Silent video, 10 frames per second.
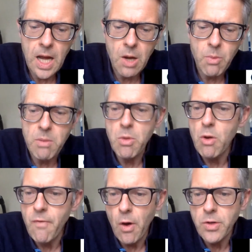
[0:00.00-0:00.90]
We
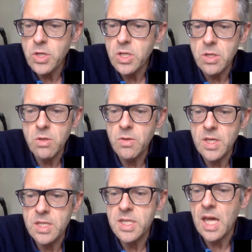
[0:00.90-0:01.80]
move on to the
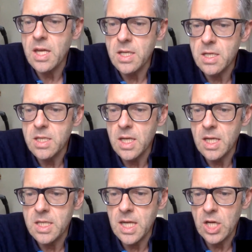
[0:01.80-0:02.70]
second
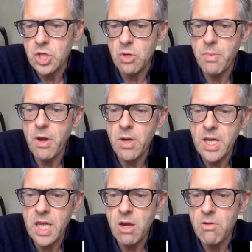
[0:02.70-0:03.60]
International Polar
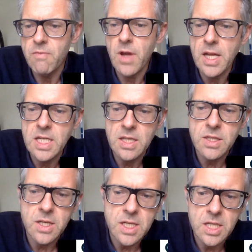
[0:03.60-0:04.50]
Year of
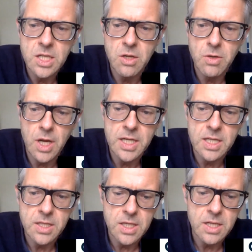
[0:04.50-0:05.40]

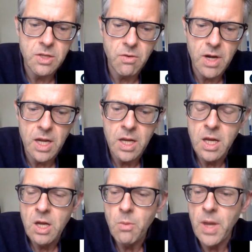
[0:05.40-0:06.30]
1932-1933.
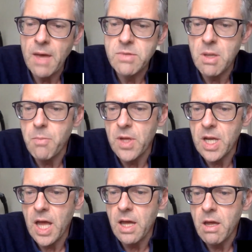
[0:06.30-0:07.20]
We have something
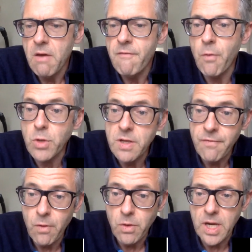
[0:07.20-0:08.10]
like
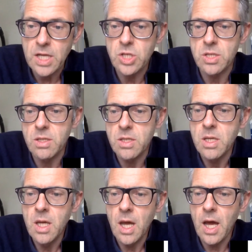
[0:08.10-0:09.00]
44 nations
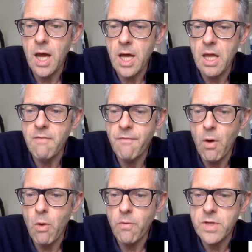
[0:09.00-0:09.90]

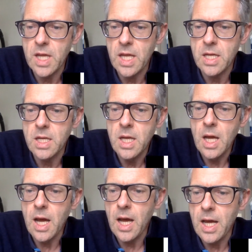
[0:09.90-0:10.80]
involved in
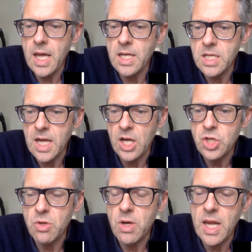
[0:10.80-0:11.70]

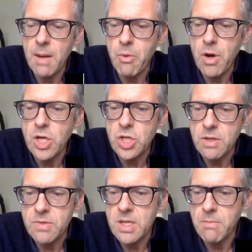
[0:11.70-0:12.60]
international collaboration
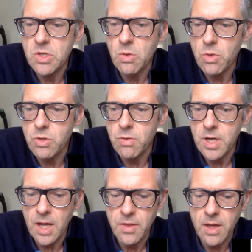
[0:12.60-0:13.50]
of some sort or
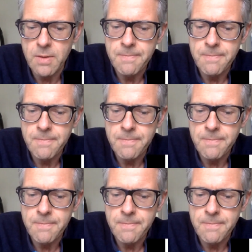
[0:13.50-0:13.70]
another.